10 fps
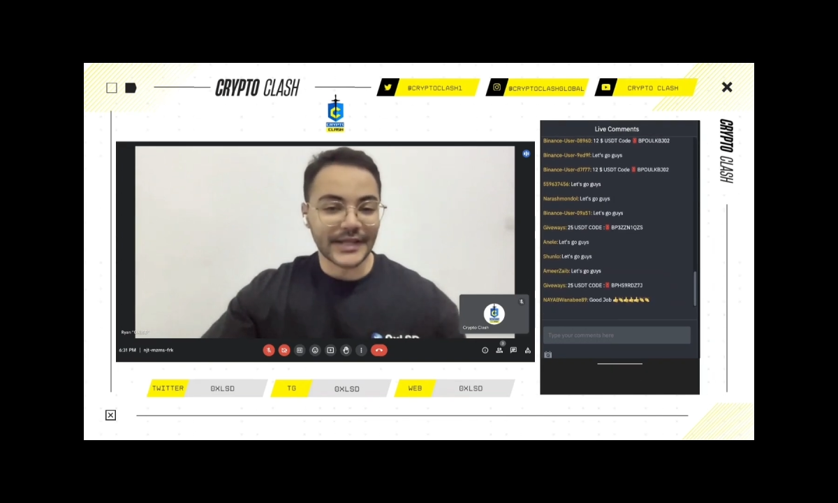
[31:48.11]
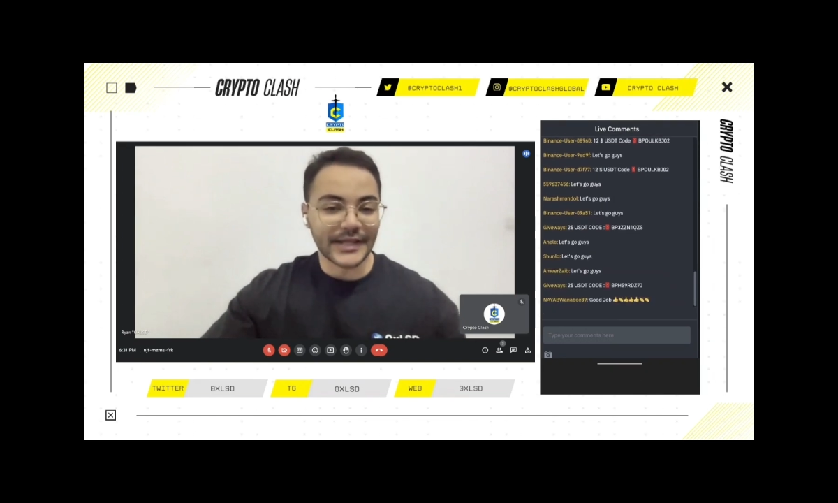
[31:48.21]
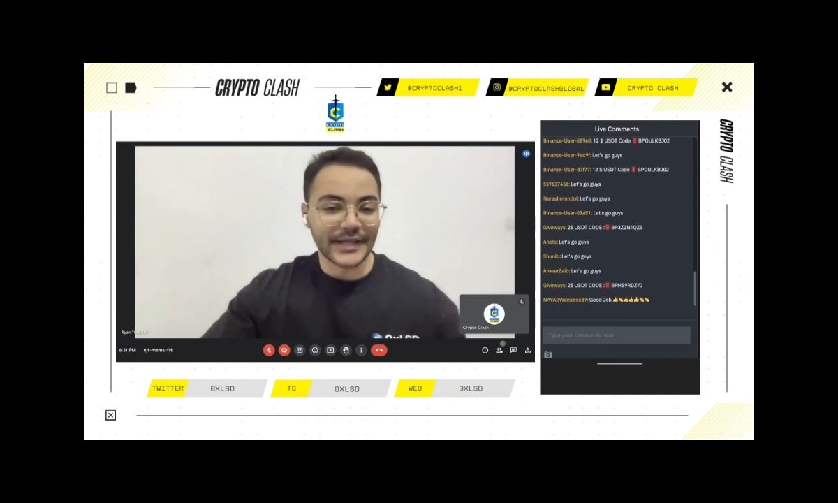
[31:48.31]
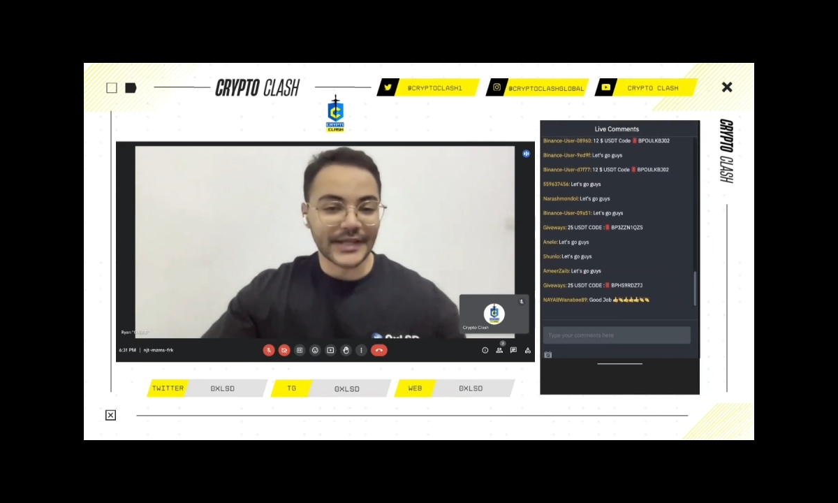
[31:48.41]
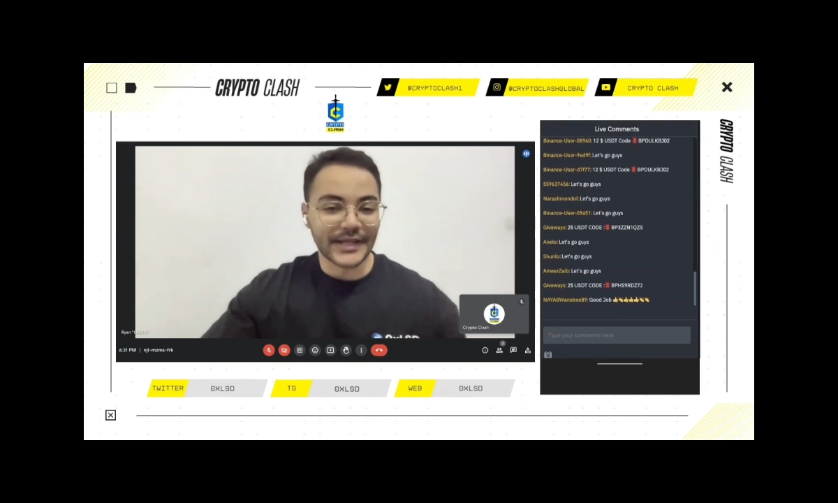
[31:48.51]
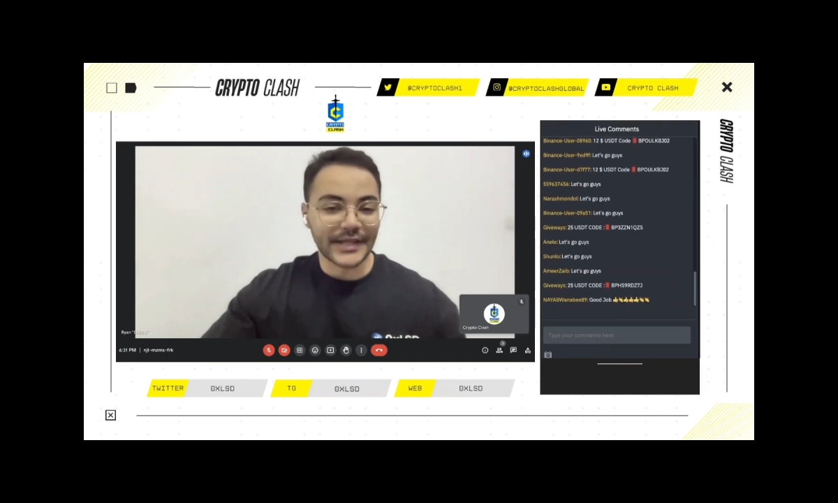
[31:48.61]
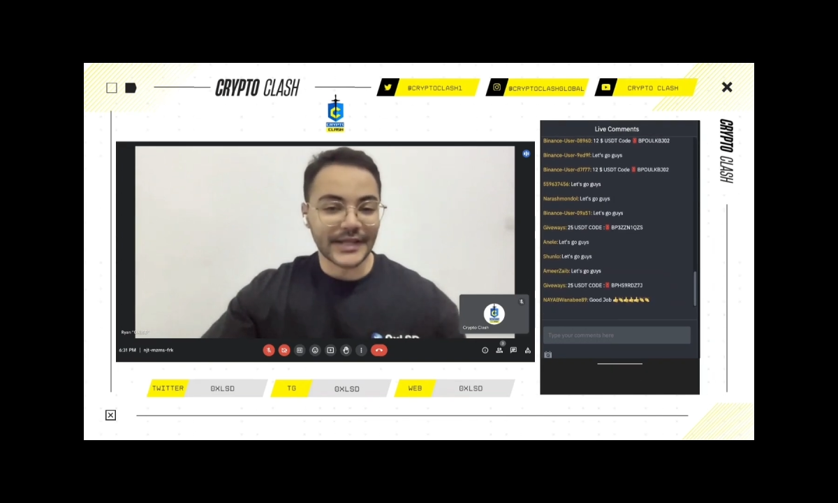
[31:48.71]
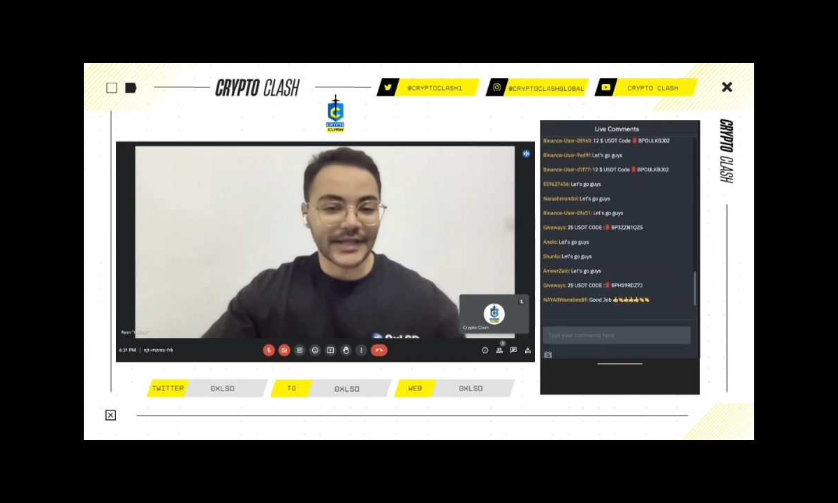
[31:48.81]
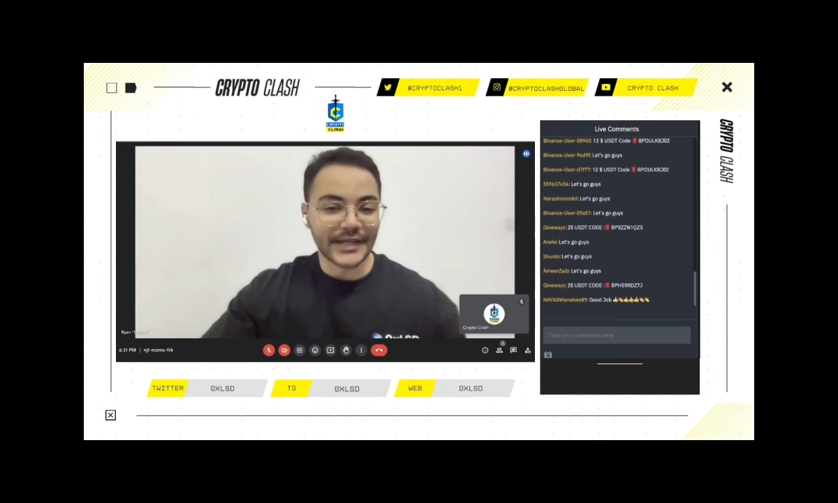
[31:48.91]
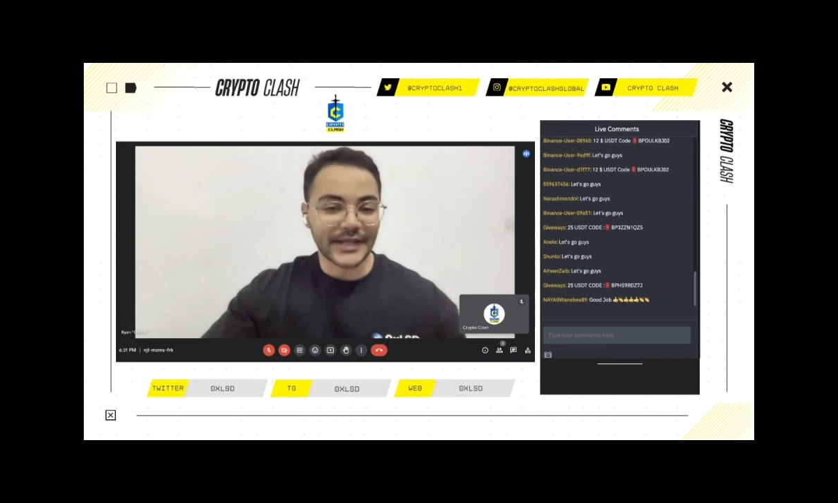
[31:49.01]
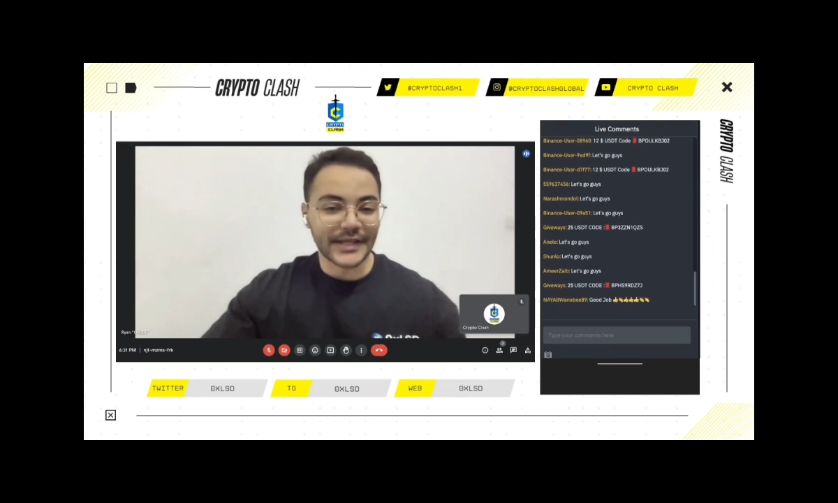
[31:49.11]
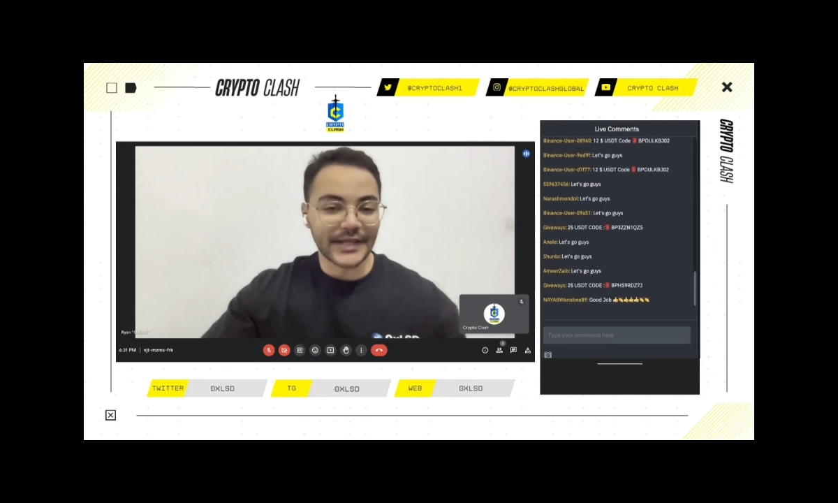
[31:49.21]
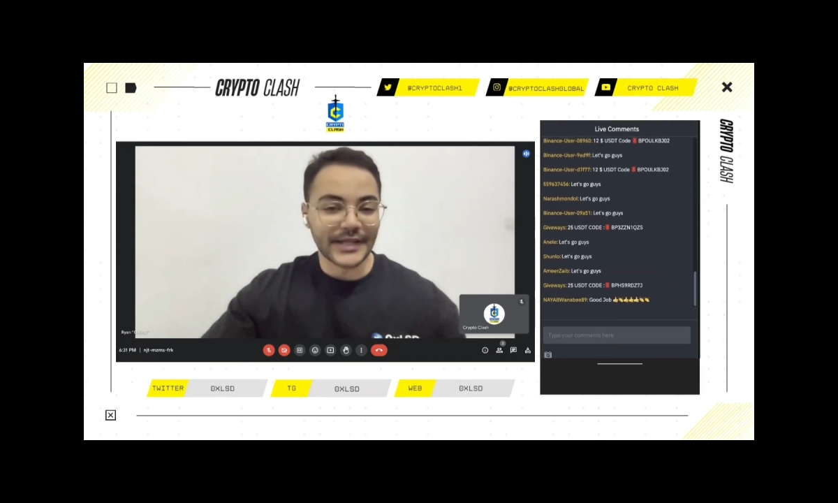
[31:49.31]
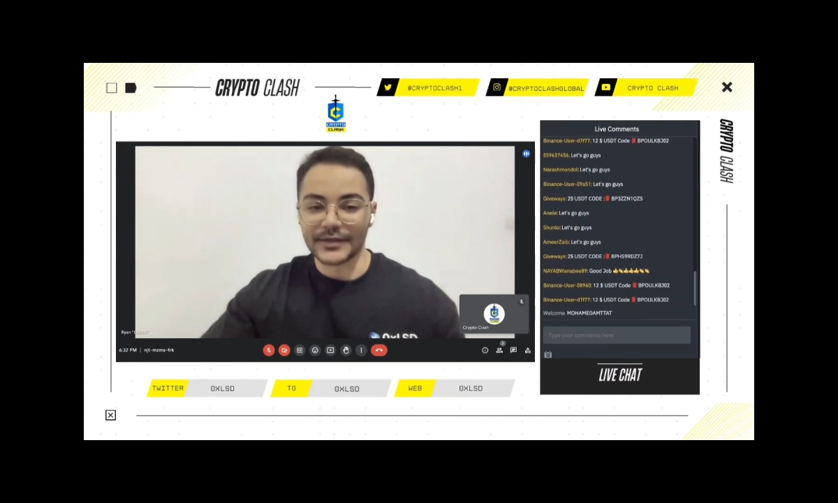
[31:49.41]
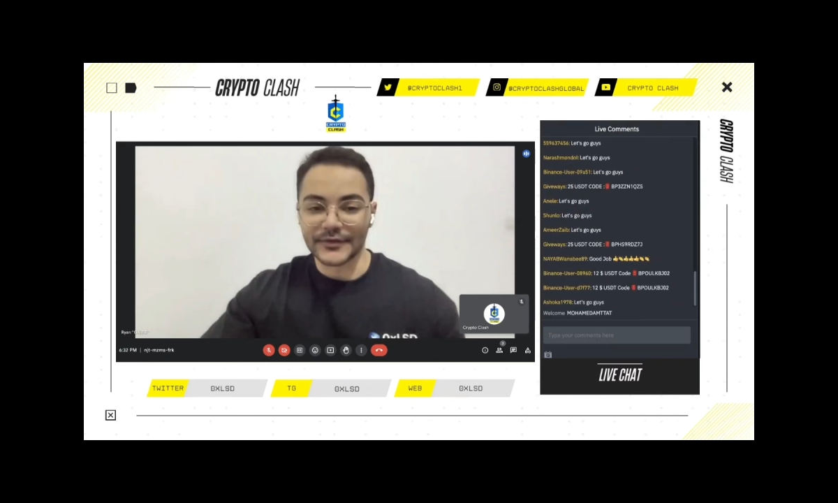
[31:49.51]
enterprise
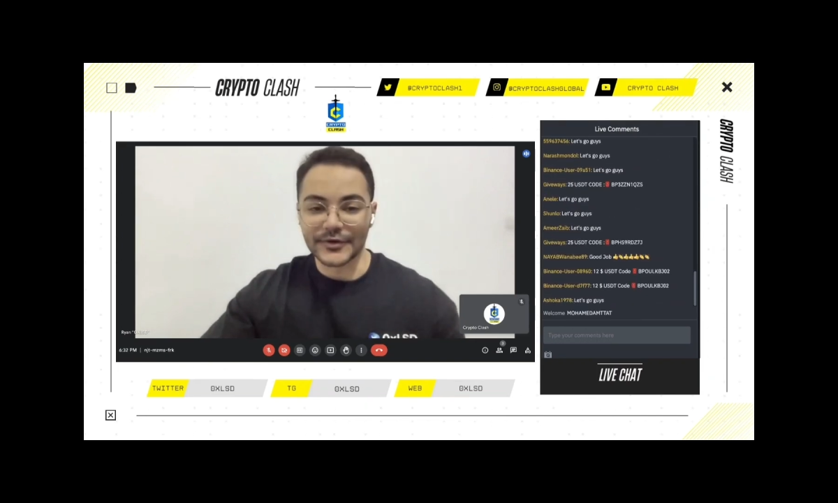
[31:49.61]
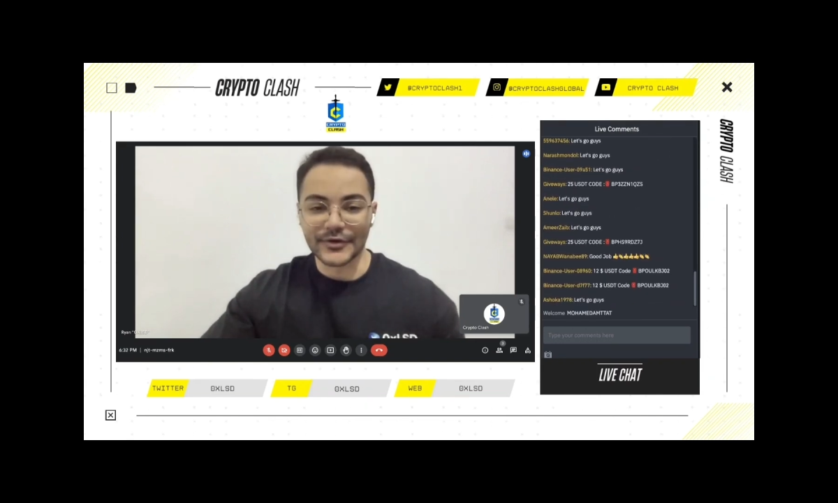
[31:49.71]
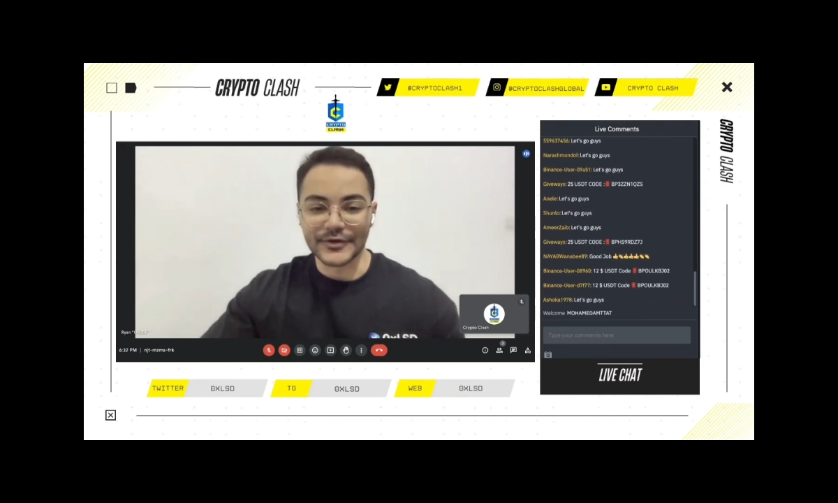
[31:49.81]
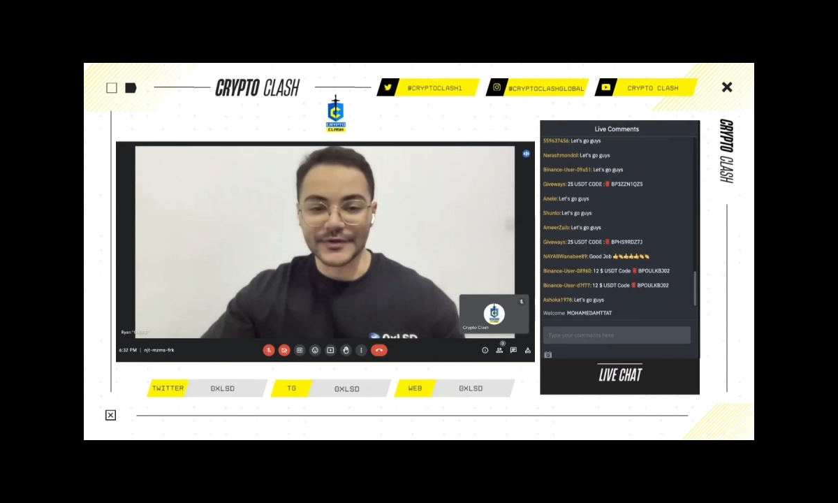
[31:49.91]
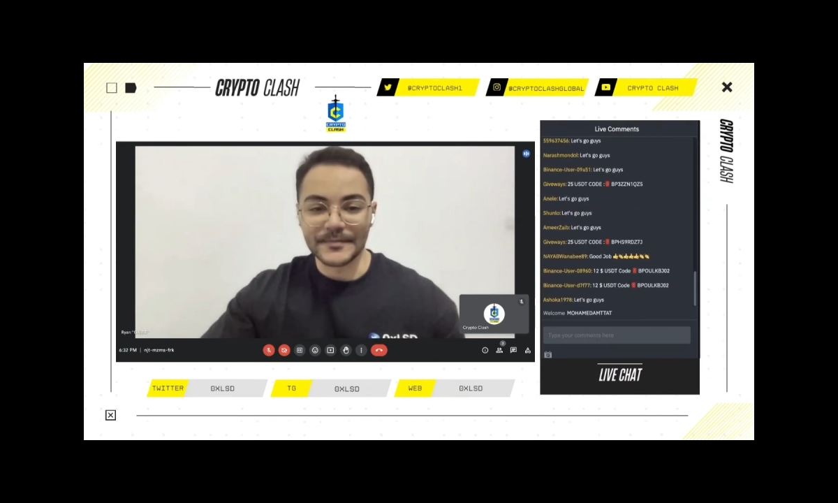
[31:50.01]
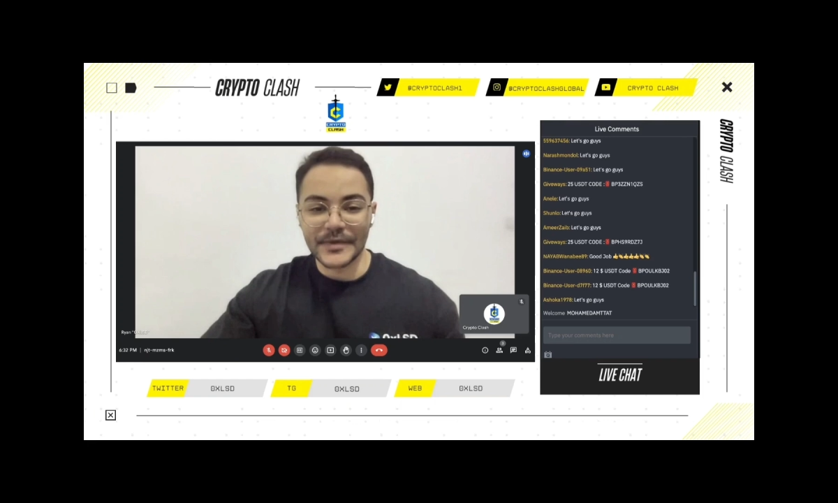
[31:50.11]
market, of course.